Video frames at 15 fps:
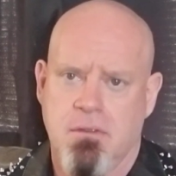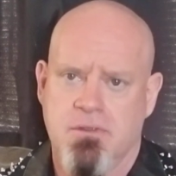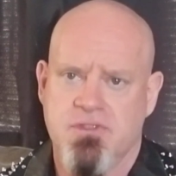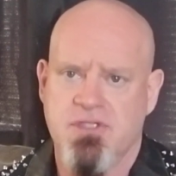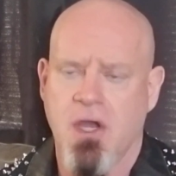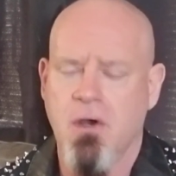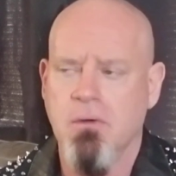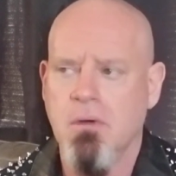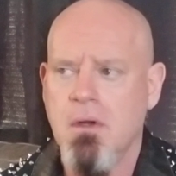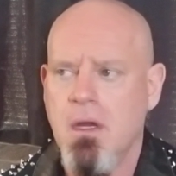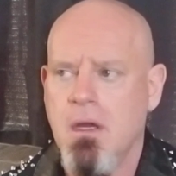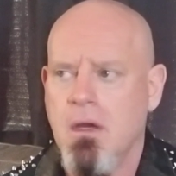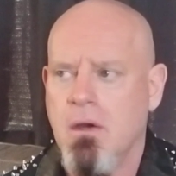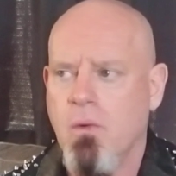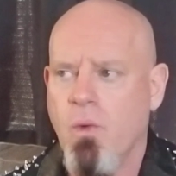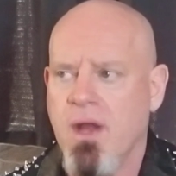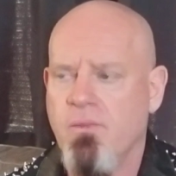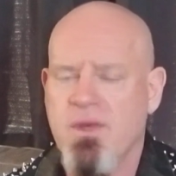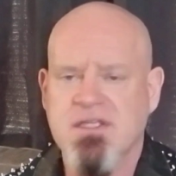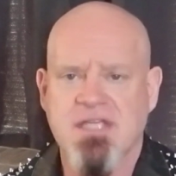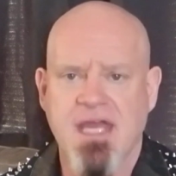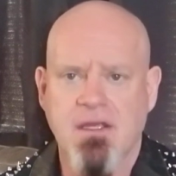So, when
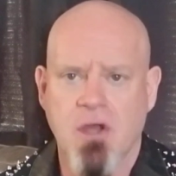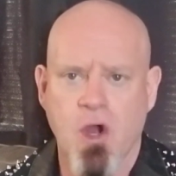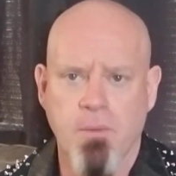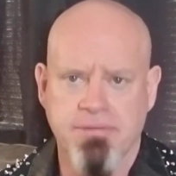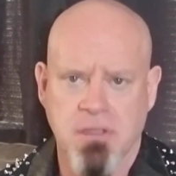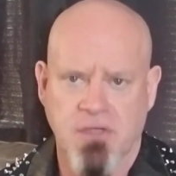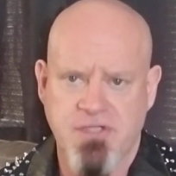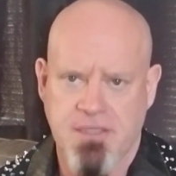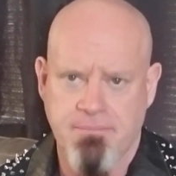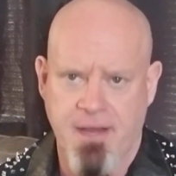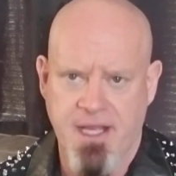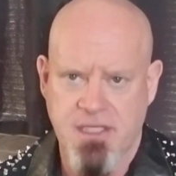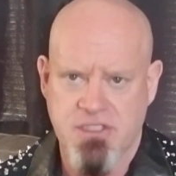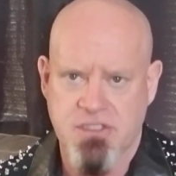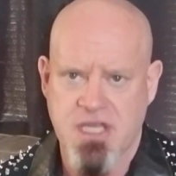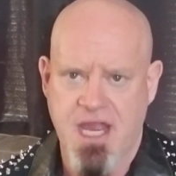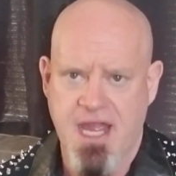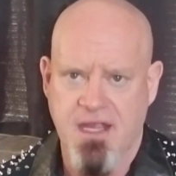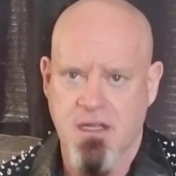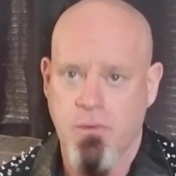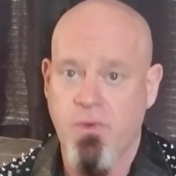we say co-plotted by Jack,